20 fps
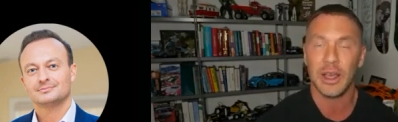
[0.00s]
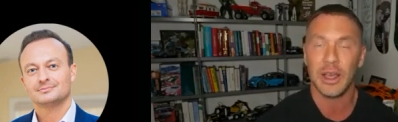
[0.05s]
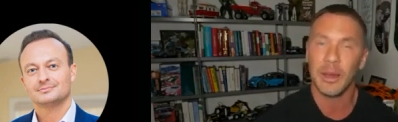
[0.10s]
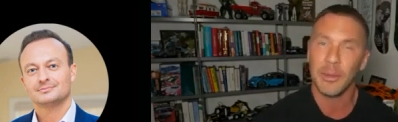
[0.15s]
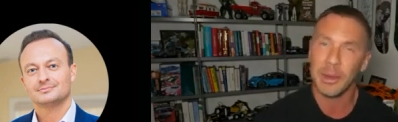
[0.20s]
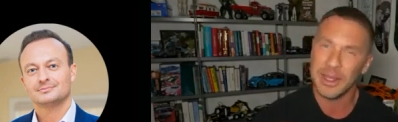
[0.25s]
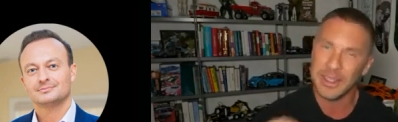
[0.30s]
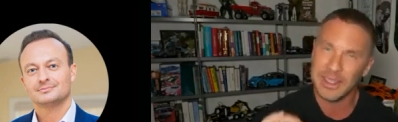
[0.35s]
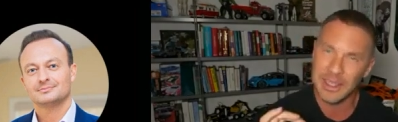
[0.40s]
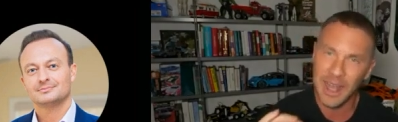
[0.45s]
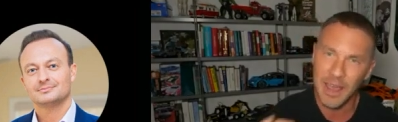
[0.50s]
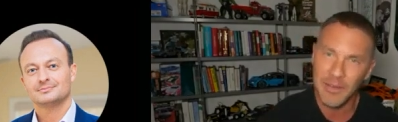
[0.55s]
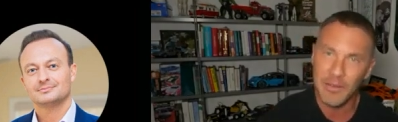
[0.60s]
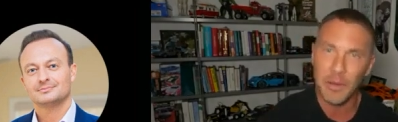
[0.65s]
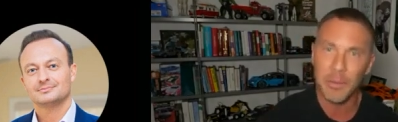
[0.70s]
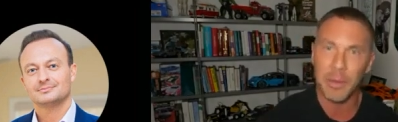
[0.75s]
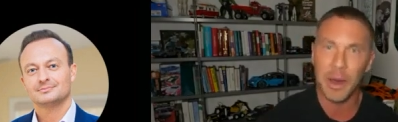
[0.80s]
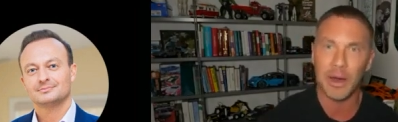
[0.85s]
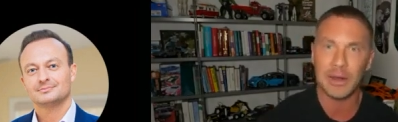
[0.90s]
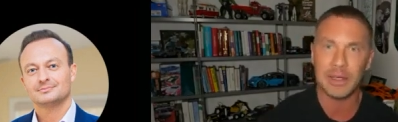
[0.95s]
Speaker 1: but it's never
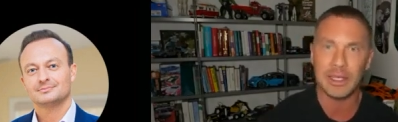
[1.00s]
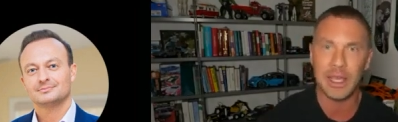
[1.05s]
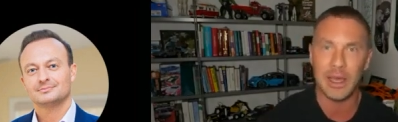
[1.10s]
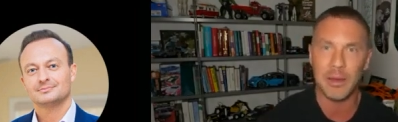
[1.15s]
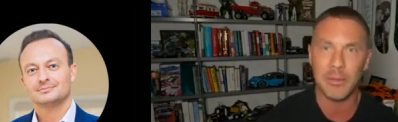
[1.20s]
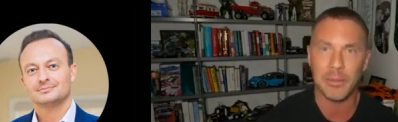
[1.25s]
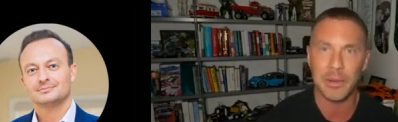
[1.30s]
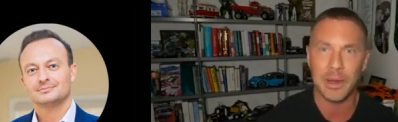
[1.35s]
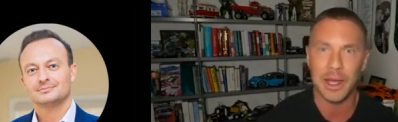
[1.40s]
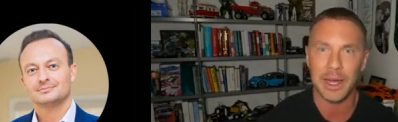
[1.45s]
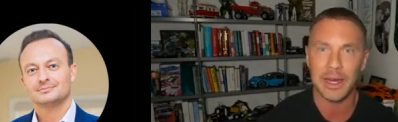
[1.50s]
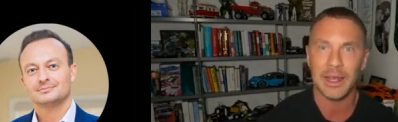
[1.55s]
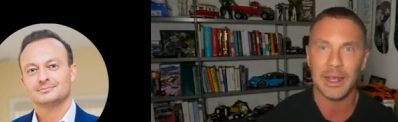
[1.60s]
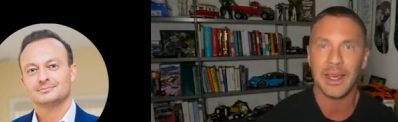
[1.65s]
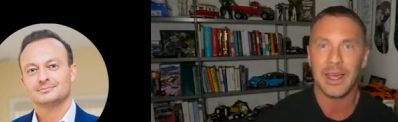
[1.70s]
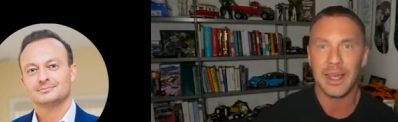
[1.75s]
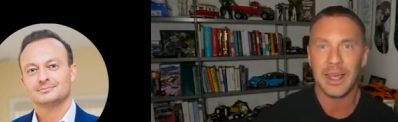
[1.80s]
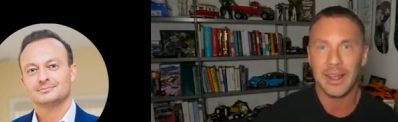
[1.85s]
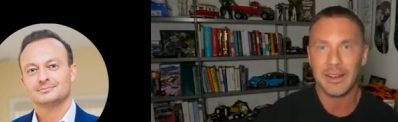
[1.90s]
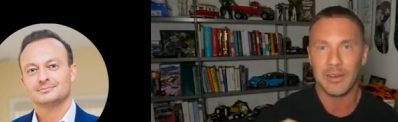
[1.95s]
about the implant.
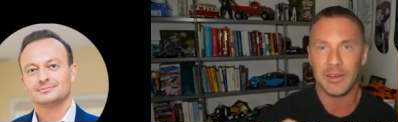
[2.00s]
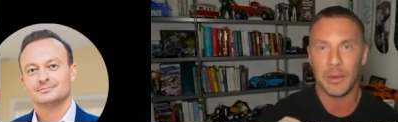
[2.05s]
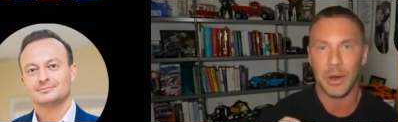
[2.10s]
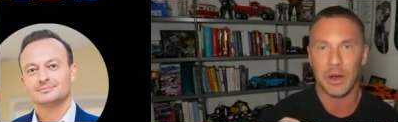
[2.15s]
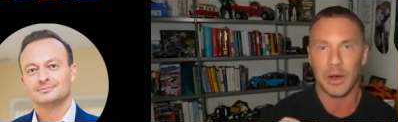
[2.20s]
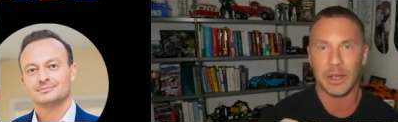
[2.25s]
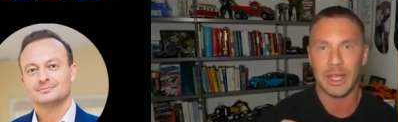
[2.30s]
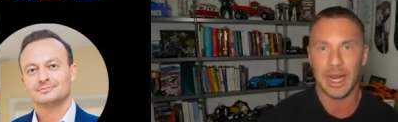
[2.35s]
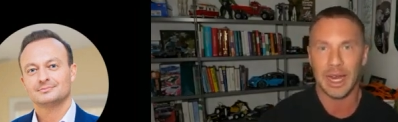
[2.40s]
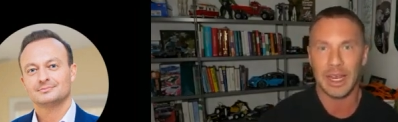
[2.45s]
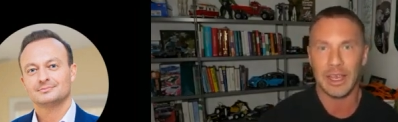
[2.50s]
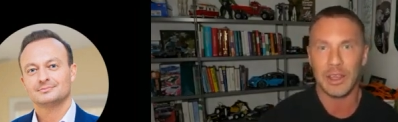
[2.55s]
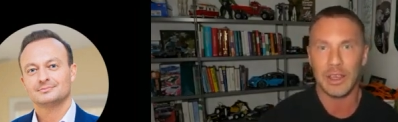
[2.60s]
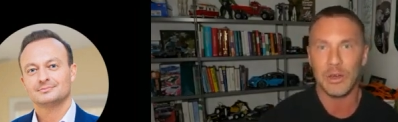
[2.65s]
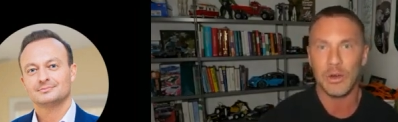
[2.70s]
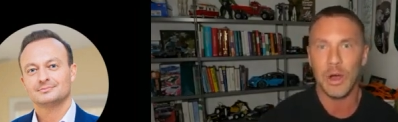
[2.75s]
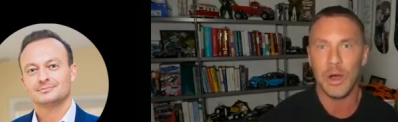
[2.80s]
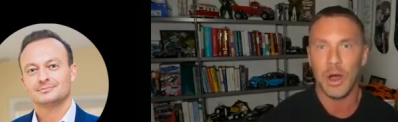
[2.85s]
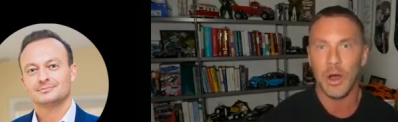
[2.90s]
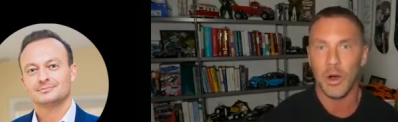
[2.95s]
It's about getting
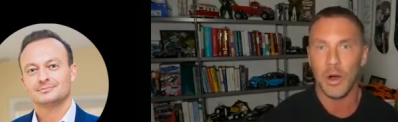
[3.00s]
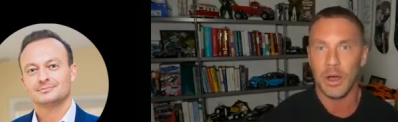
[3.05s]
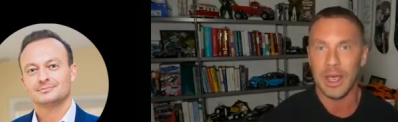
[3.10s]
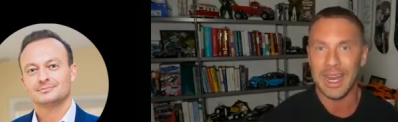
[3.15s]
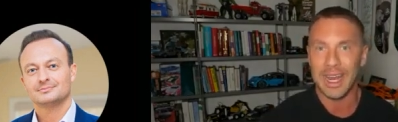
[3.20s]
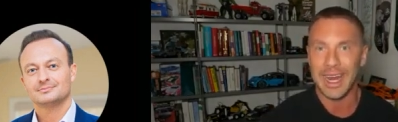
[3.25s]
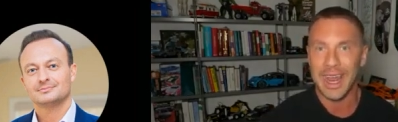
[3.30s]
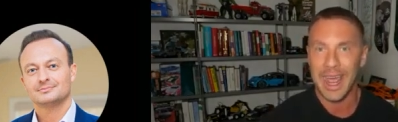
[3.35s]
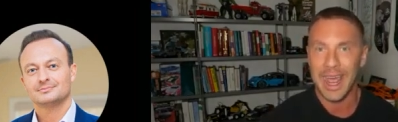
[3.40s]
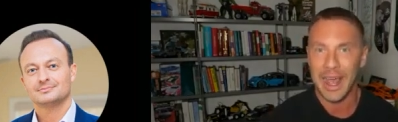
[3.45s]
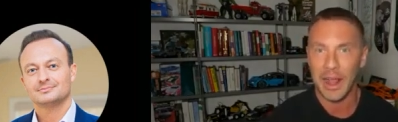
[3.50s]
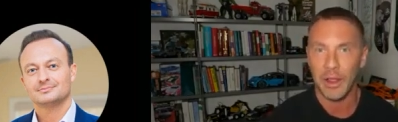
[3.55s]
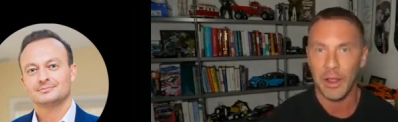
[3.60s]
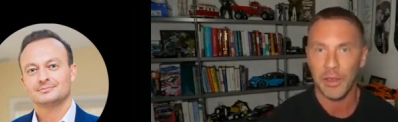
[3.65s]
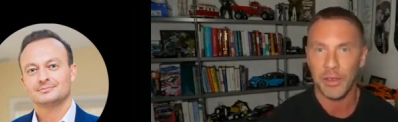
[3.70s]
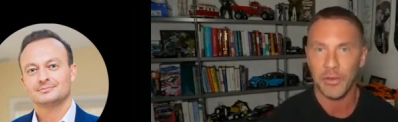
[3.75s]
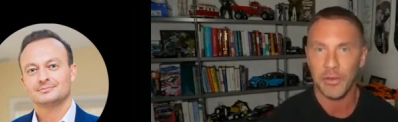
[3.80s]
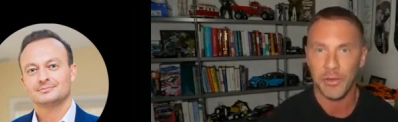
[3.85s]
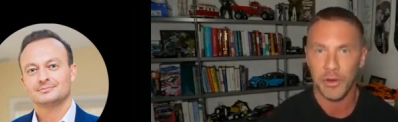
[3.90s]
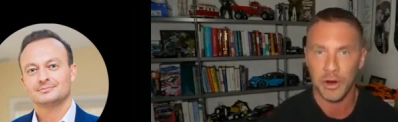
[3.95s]
you in health
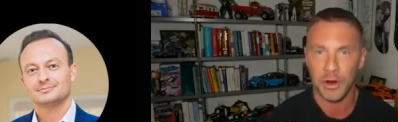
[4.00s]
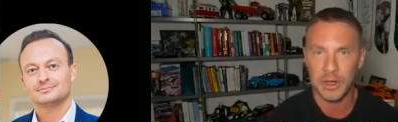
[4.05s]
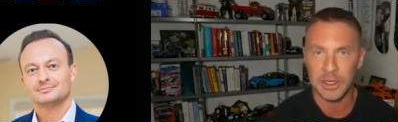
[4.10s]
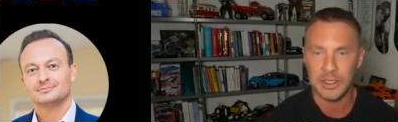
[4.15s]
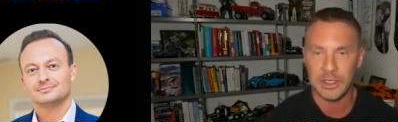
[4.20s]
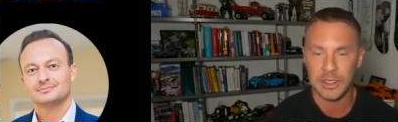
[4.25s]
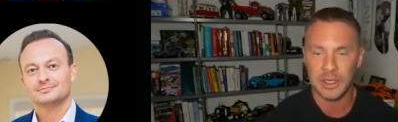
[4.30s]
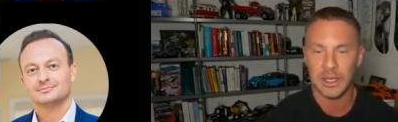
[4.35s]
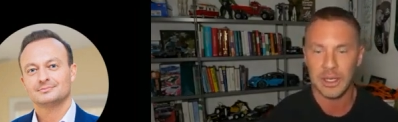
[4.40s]
first.